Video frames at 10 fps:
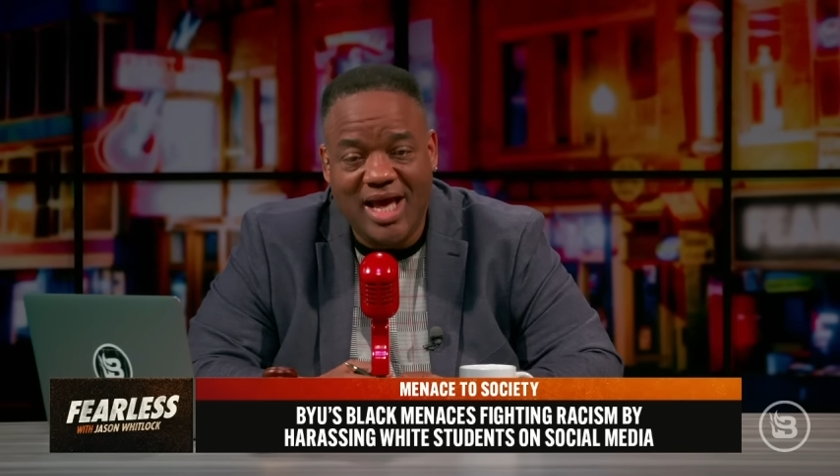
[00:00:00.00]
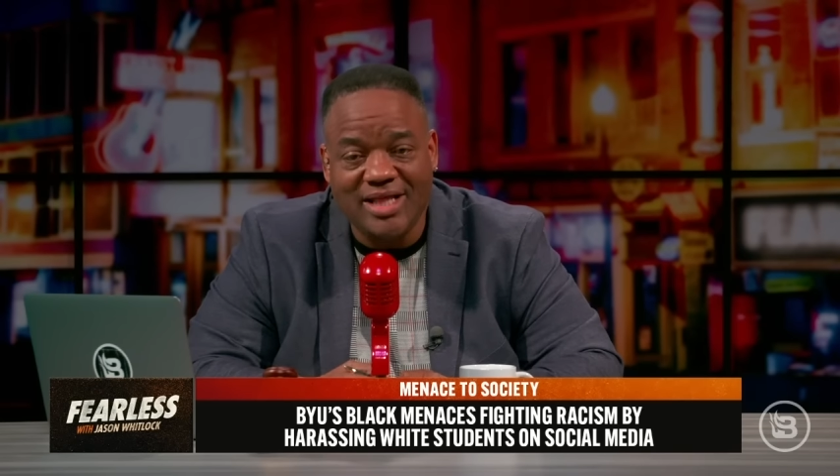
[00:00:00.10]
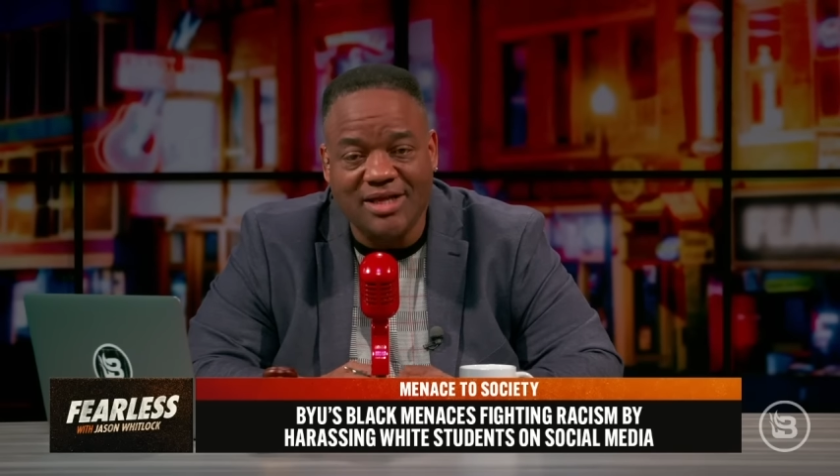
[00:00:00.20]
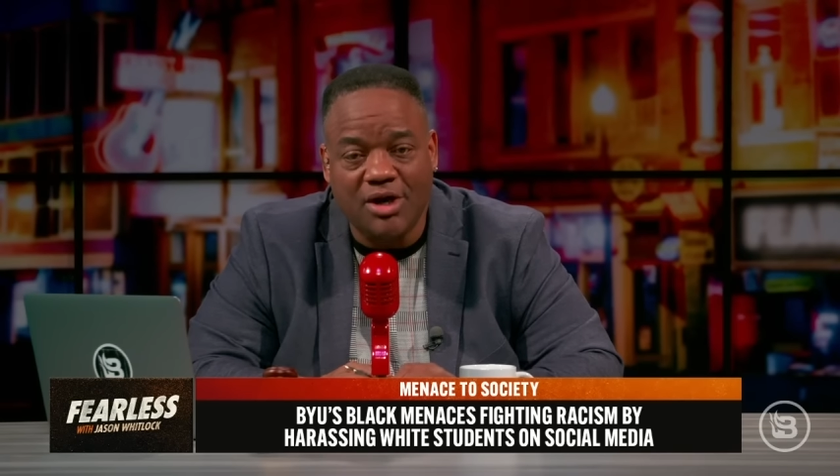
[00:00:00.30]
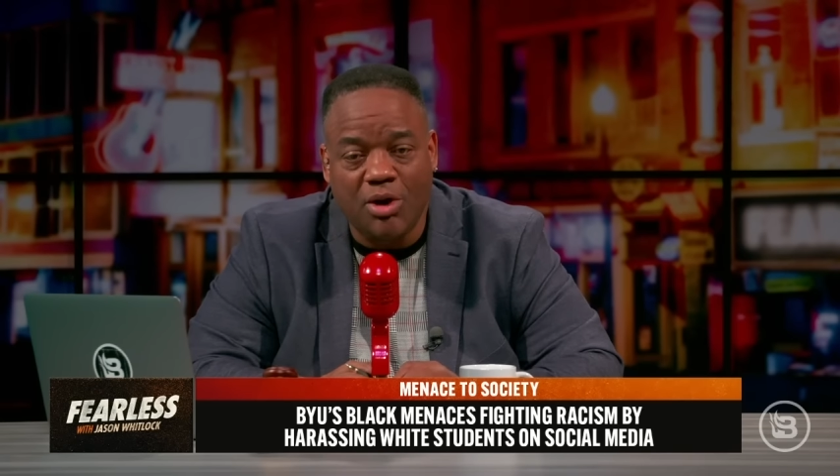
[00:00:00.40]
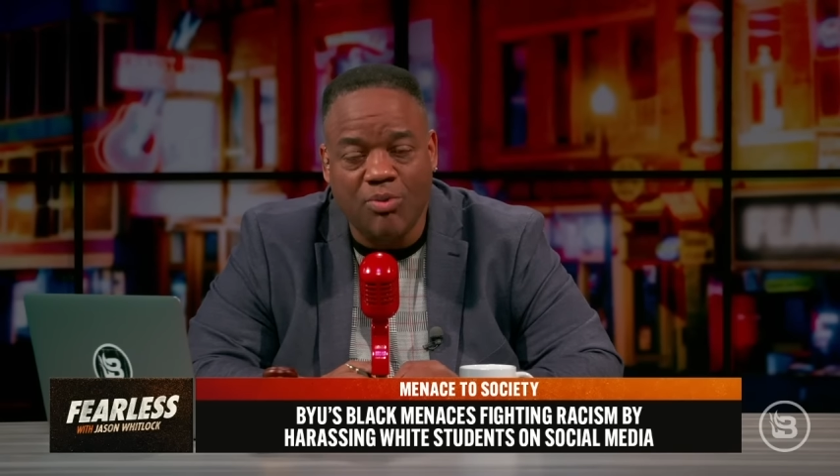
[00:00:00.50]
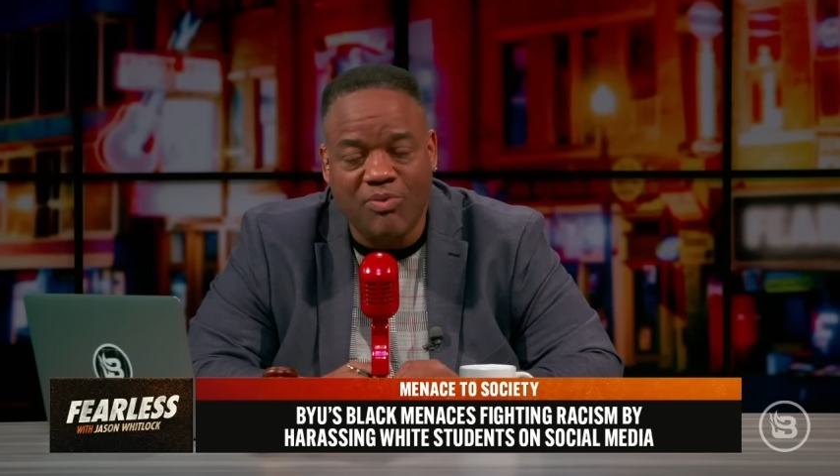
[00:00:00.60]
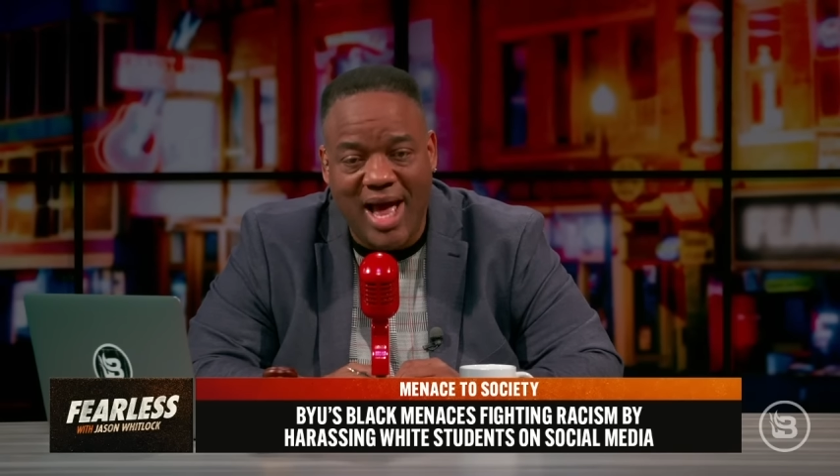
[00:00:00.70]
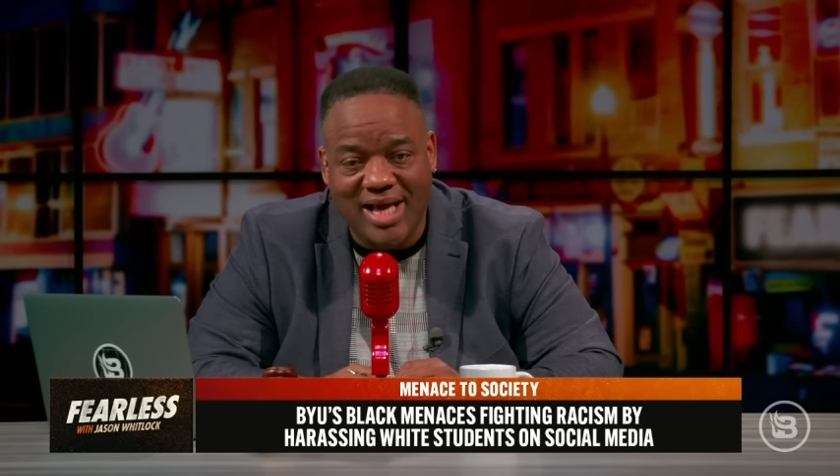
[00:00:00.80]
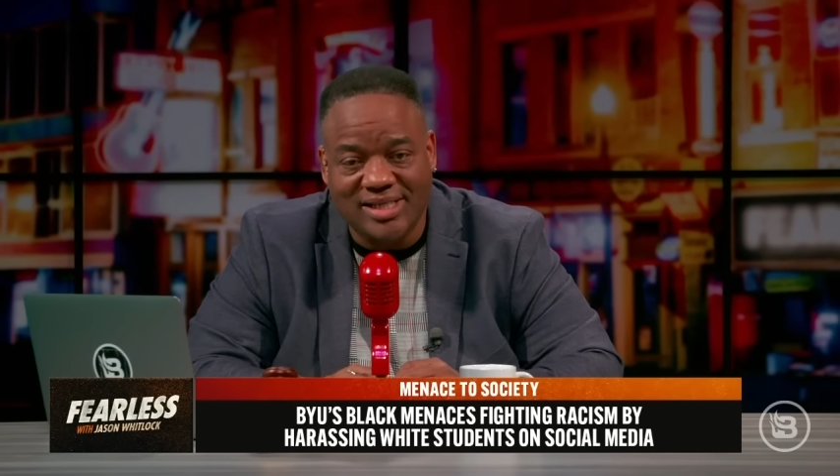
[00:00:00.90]
and they're
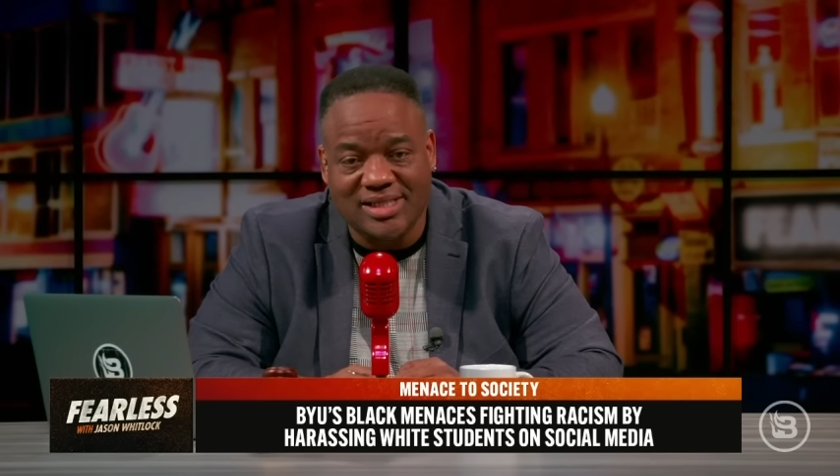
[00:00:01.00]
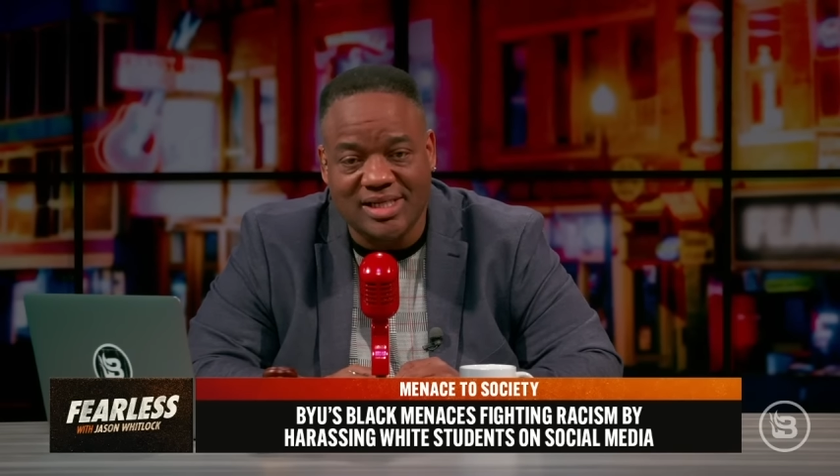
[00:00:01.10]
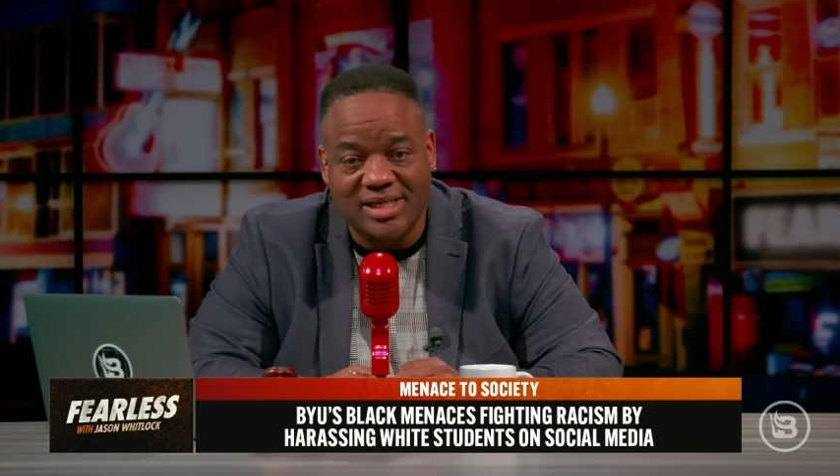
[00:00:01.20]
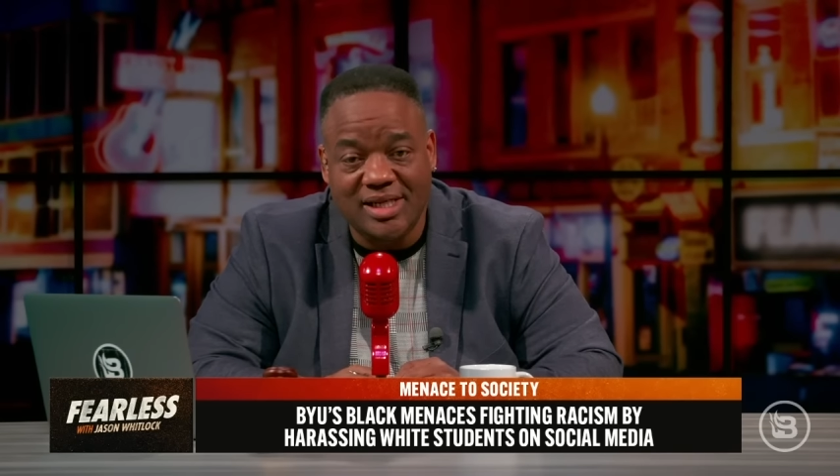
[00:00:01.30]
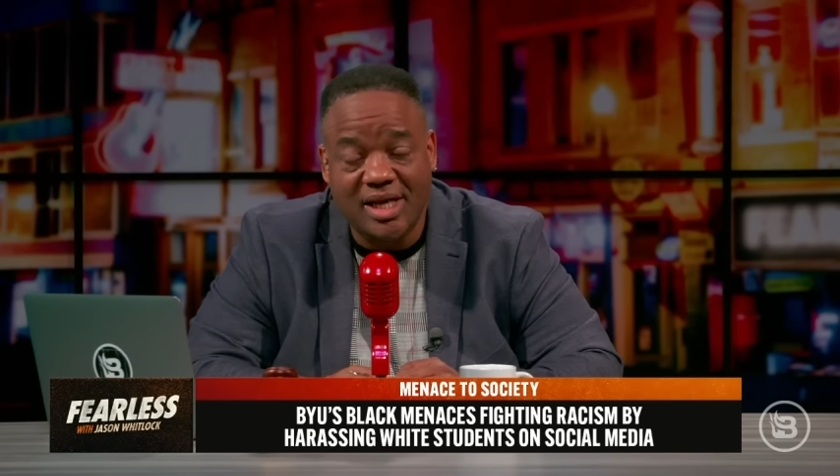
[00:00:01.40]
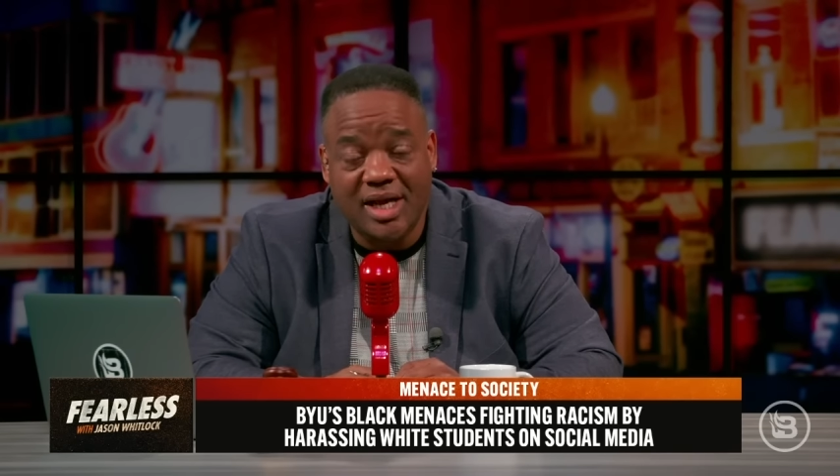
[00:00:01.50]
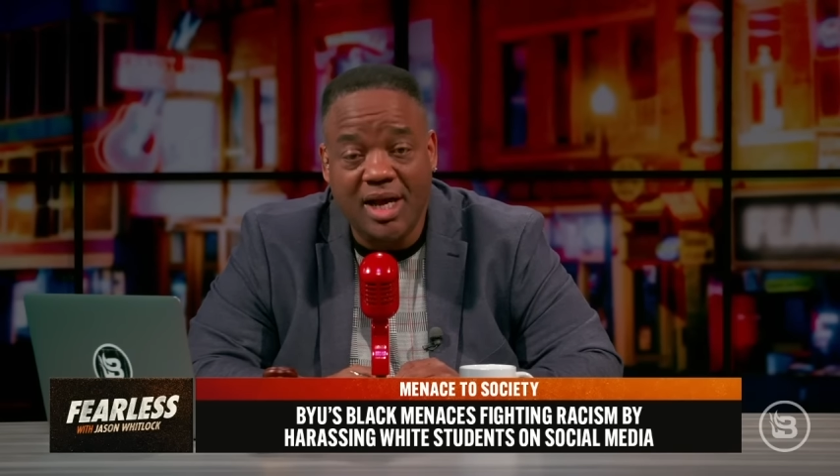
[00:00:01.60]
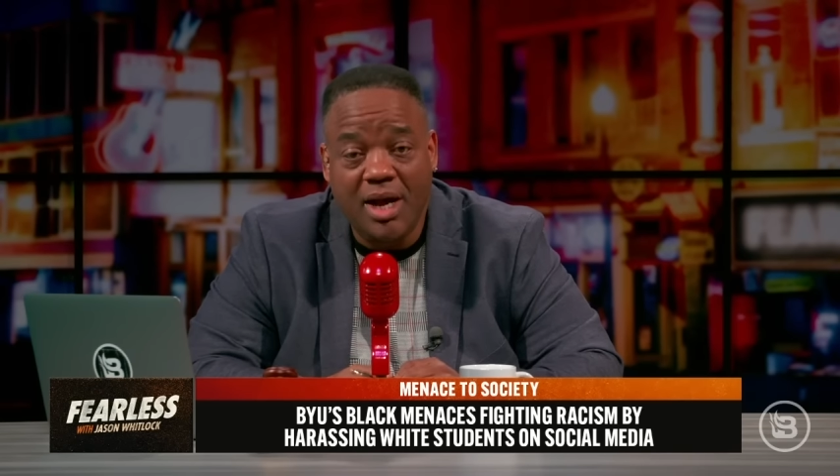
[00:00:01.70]
harassing